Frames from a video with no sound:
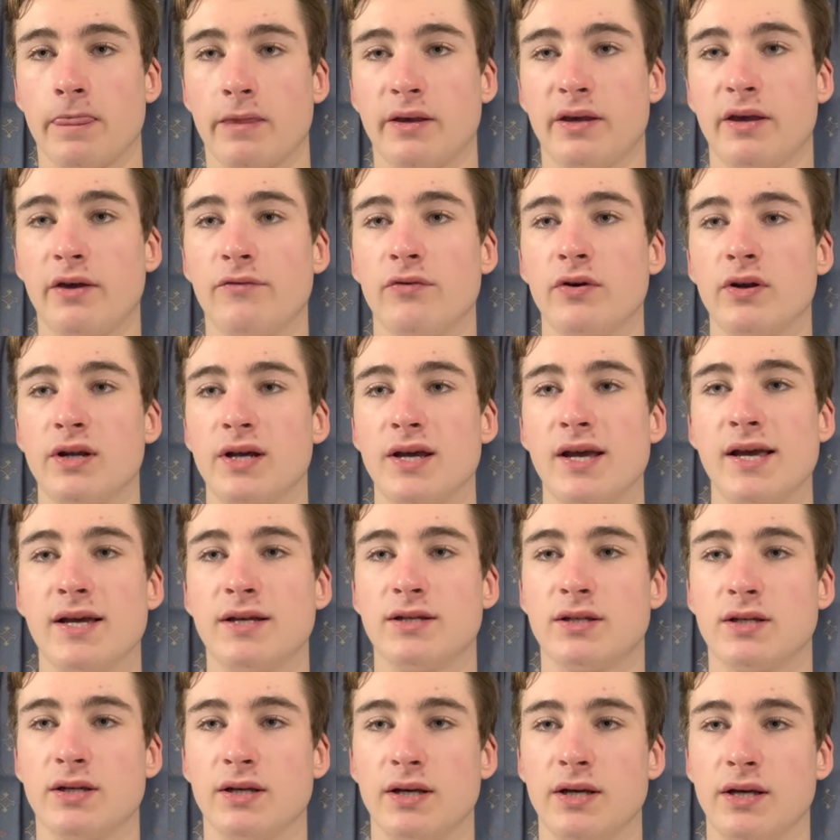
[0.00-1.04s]
given
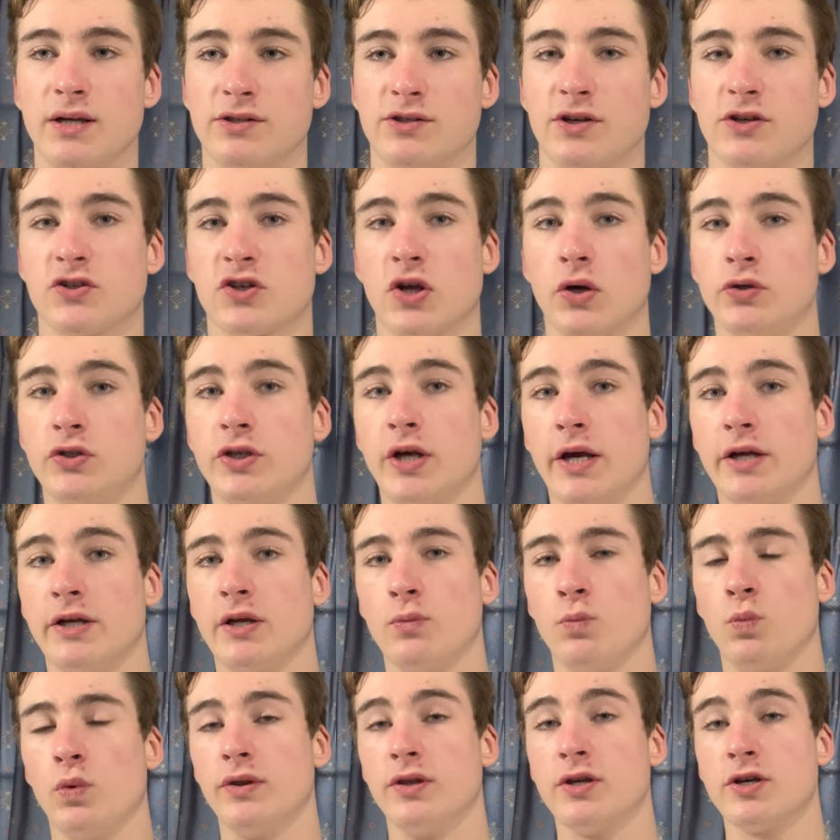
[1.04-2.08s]
it is
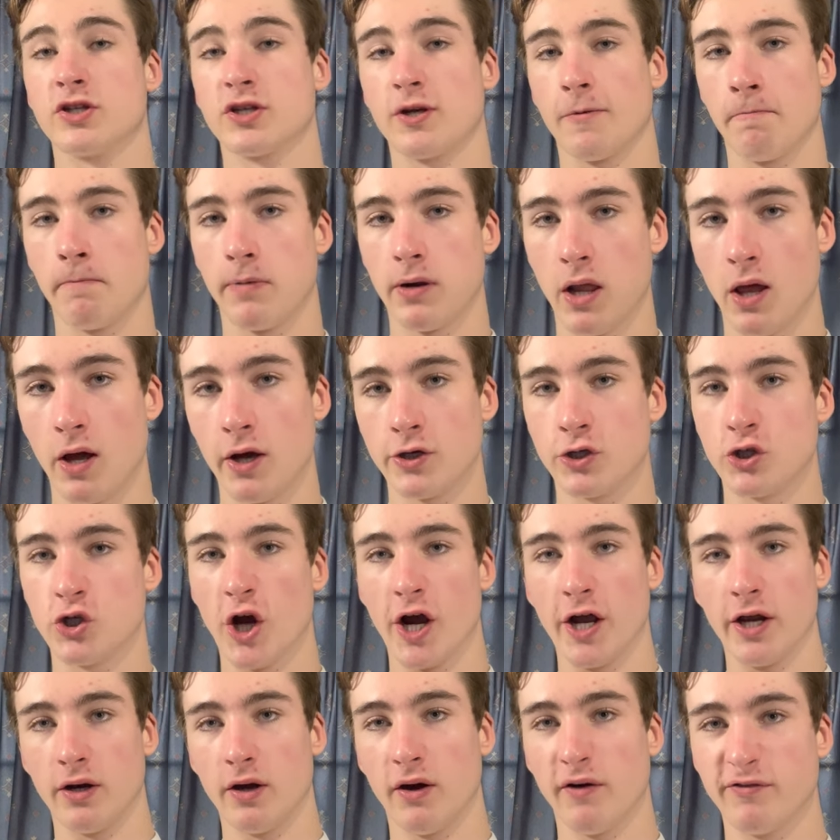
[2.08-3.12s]
associated with the supply
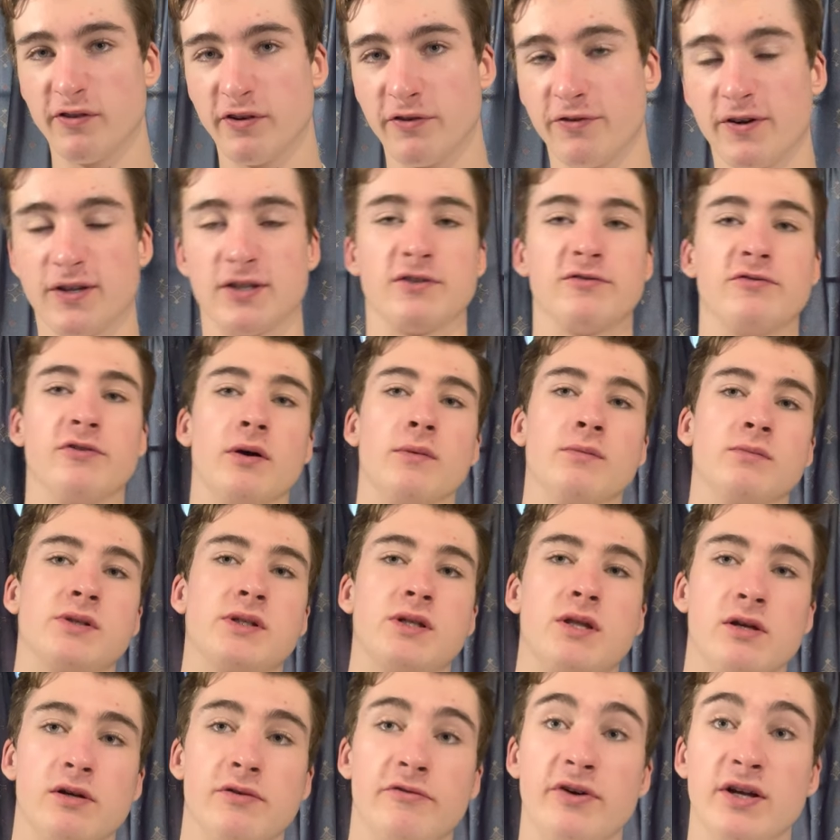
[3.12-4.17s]
chain of defense firms,
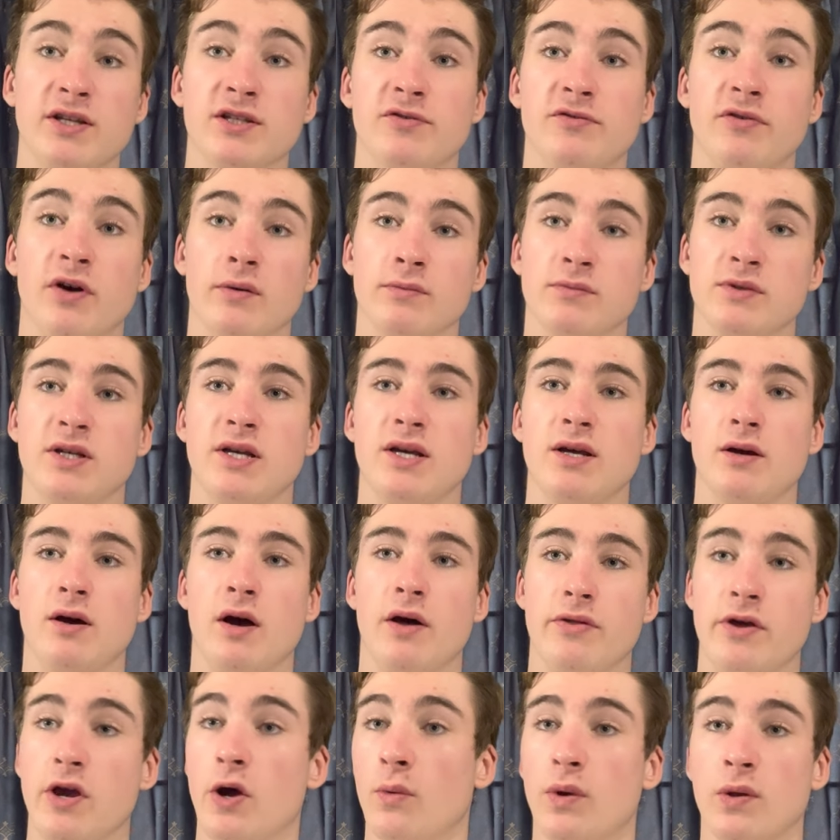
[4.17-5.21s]
the defense firms
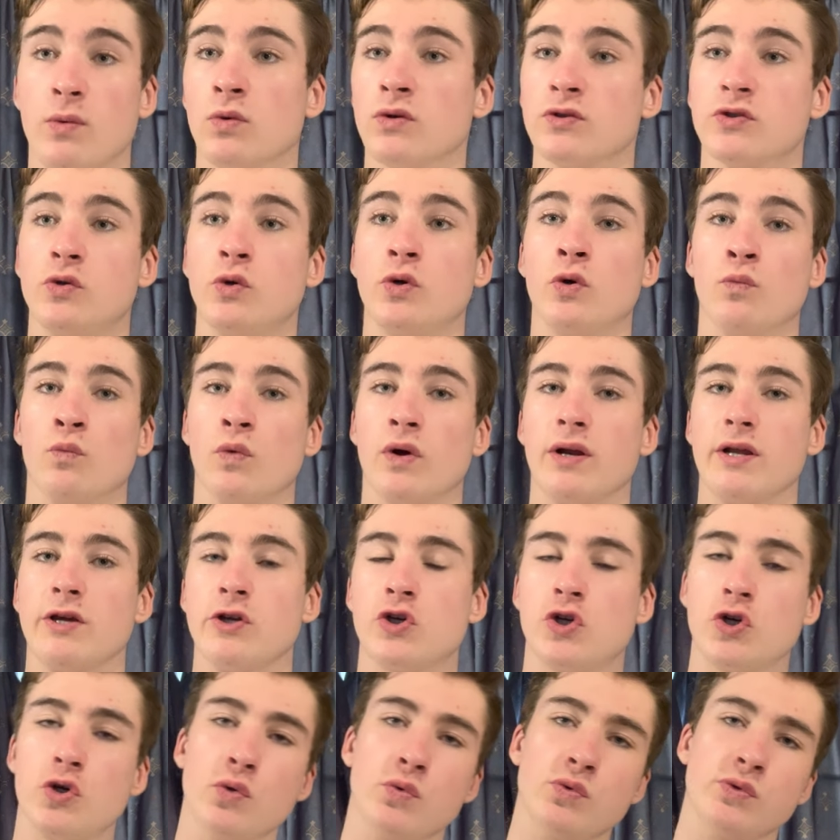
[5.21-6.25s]
are the only ones who can really
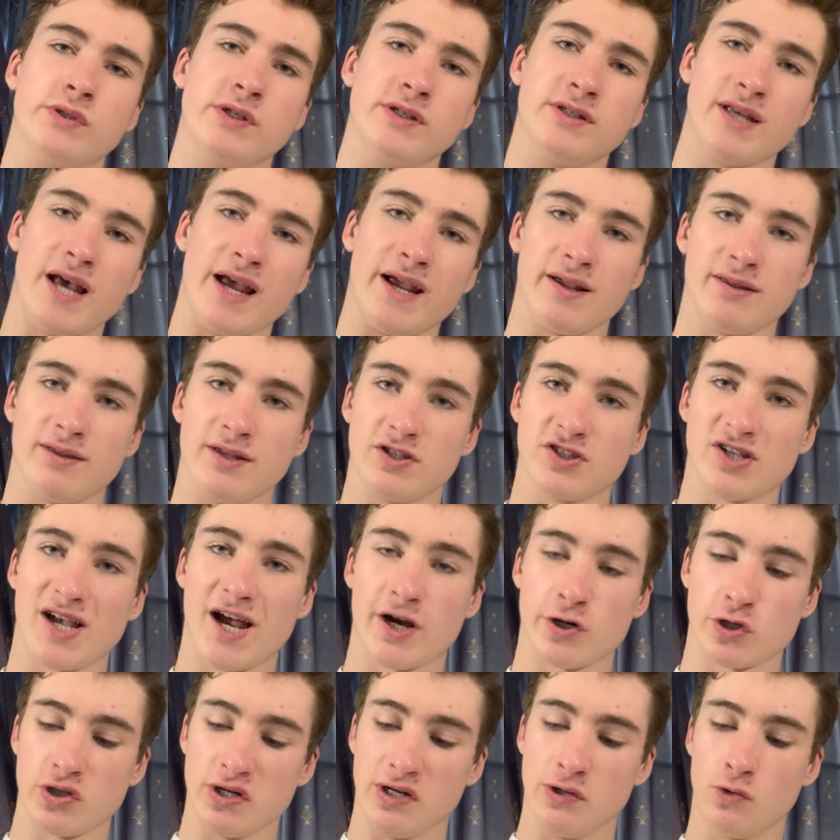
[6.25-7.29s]
choose to take this
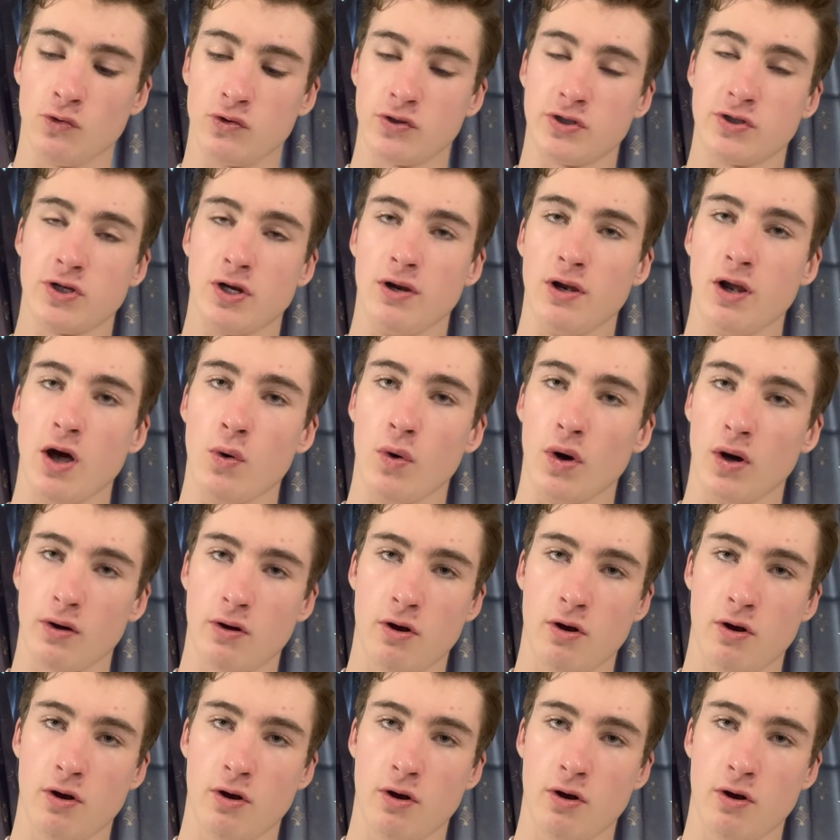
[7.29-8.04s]
action in order to lower